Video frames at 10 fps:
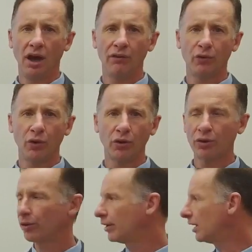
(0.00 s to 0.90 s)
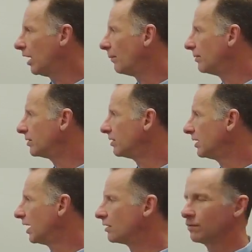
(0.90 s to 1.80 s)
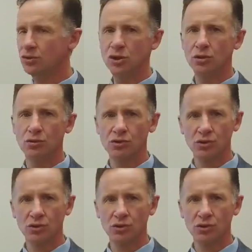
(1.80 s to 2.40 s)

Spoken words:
for learning up into the end of June.